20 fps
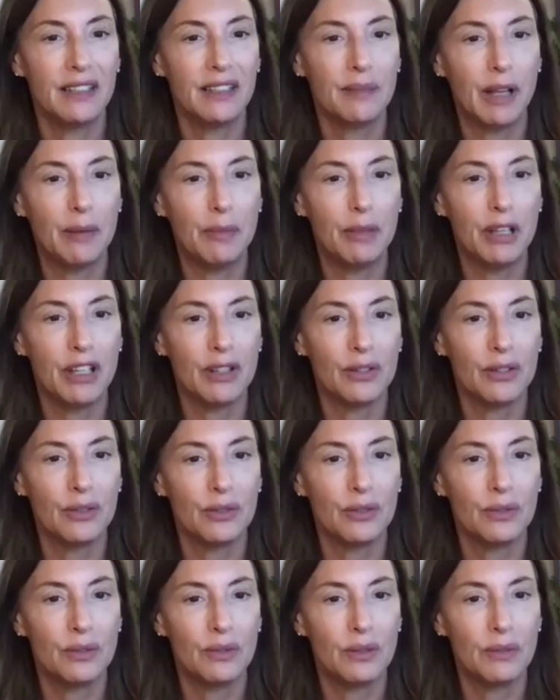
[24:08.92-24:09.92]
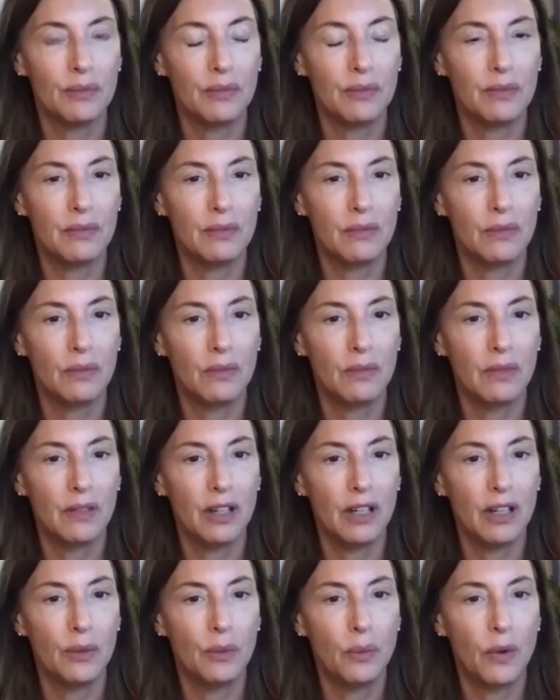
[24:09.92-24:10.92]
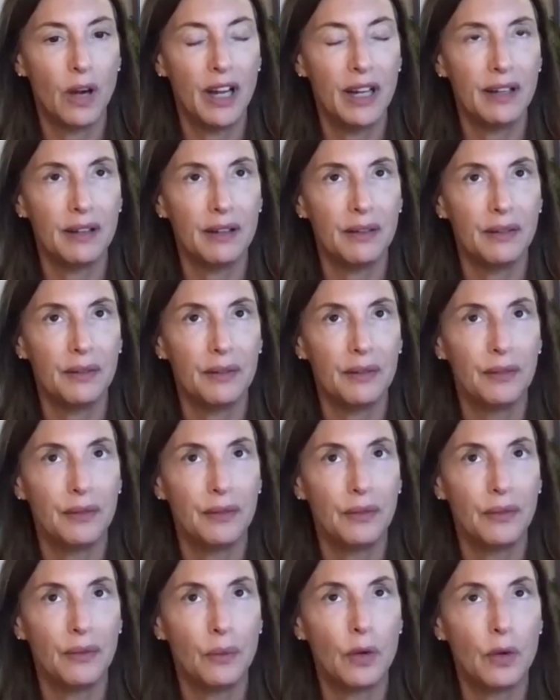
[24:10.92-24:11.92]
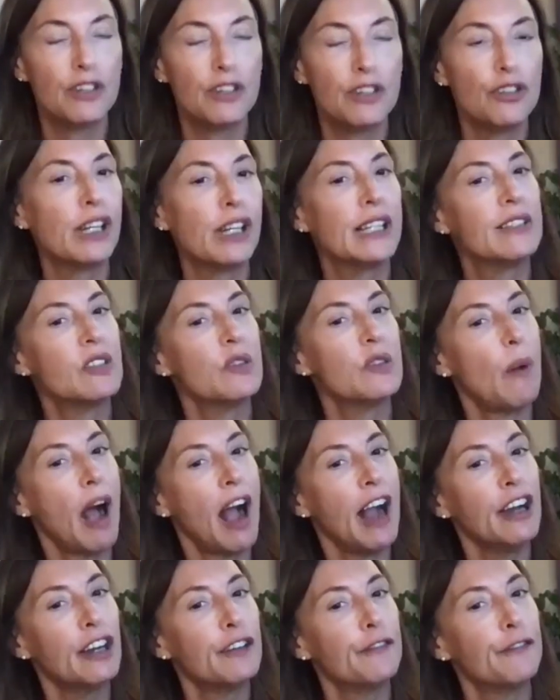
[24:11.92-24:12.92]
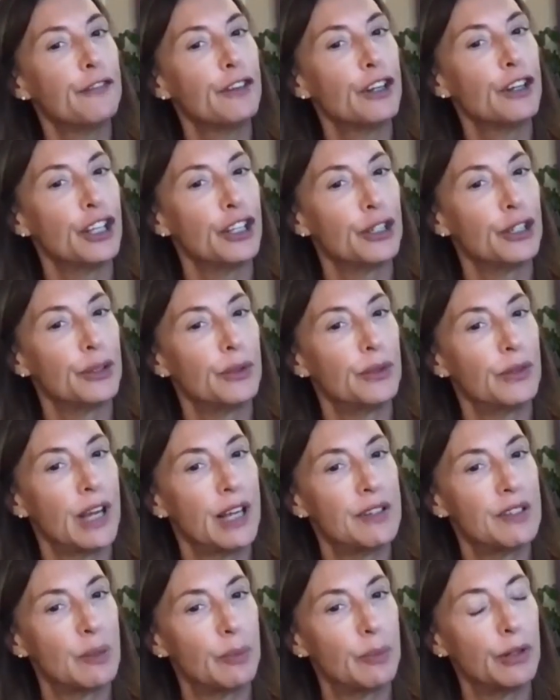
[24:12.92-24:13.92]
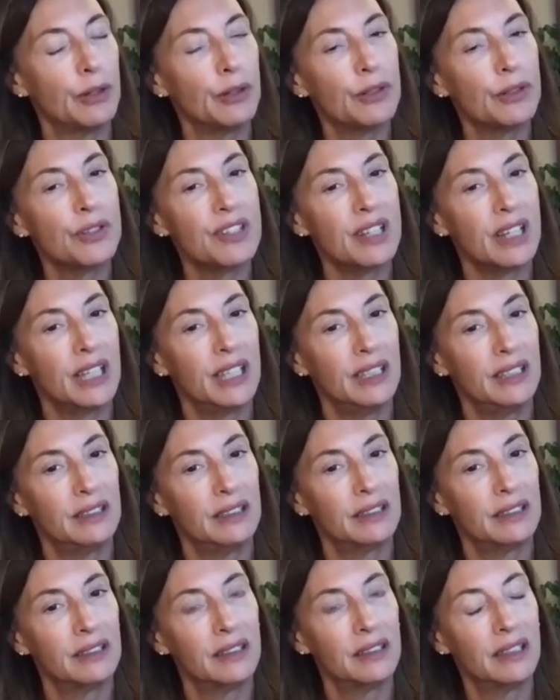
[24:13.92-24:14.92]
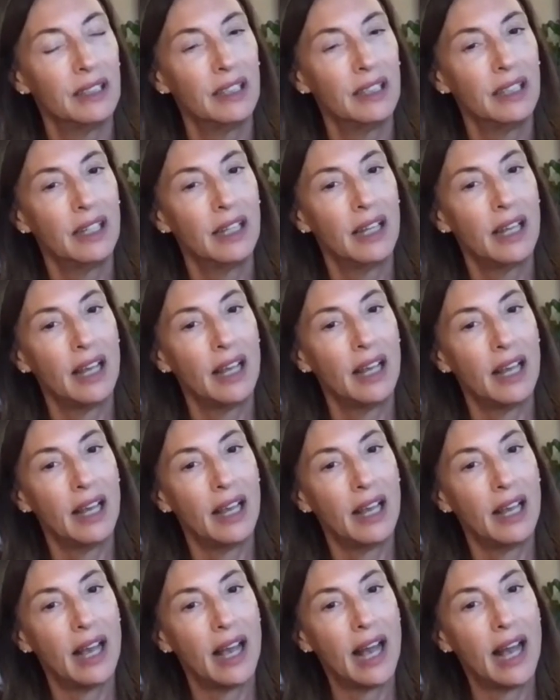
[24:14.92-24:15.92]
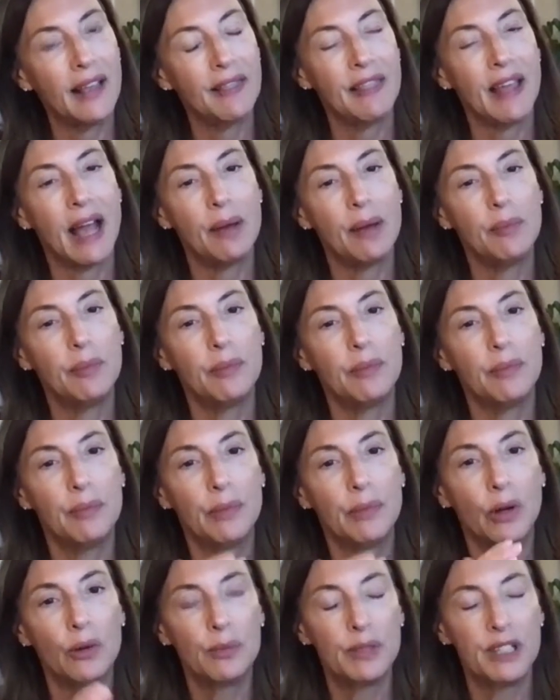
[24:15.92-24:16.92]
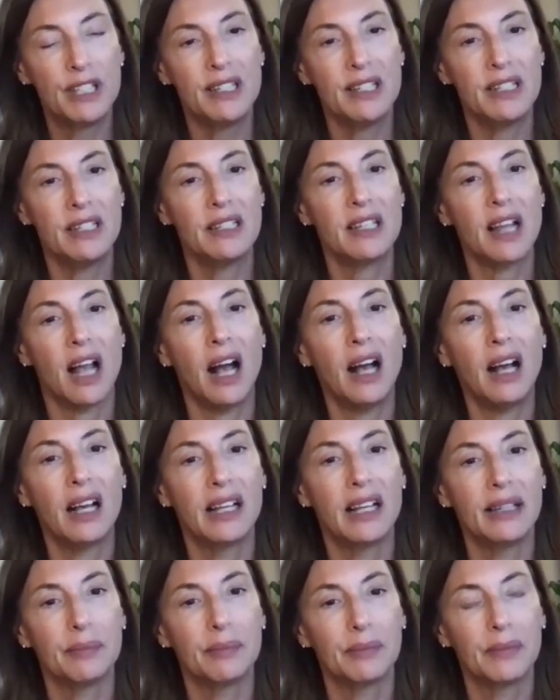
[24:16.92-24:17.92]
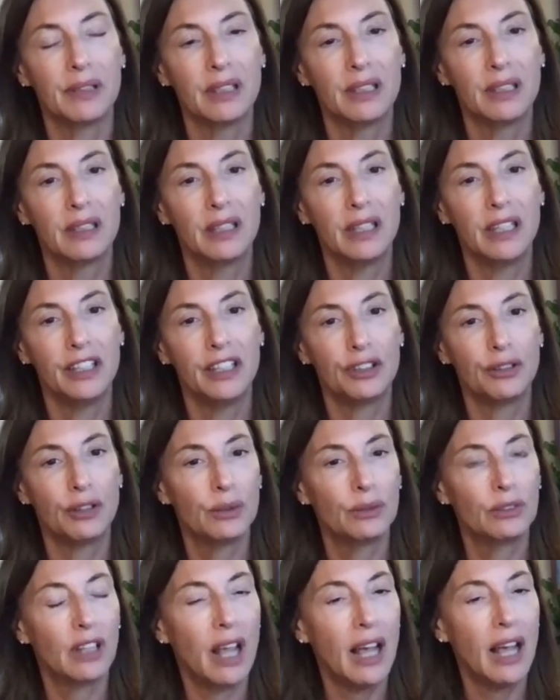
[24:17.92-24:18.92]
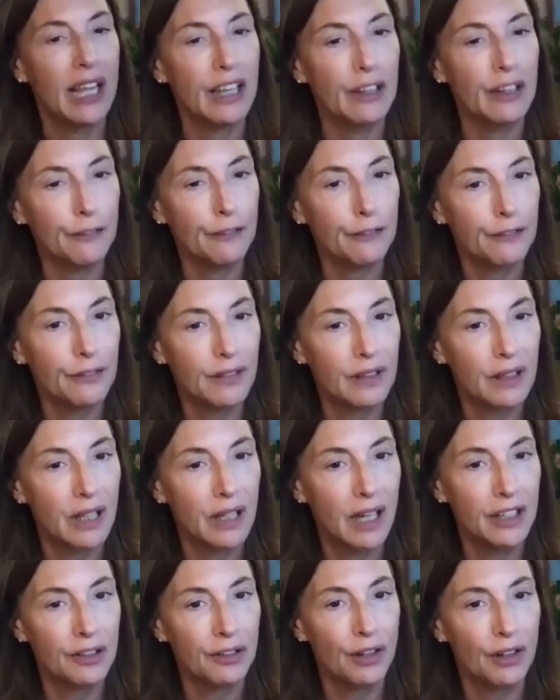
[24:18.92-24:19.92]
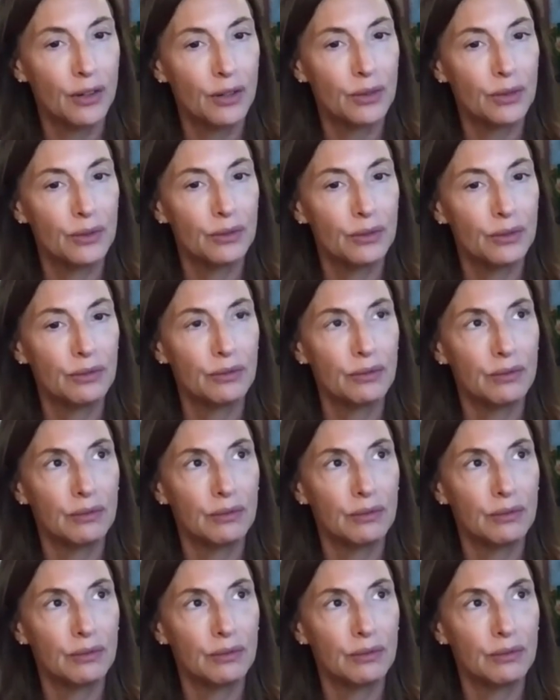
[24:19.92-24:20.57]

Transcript: Maybe what transpired for you as a person at that moment in time in your own life, in your own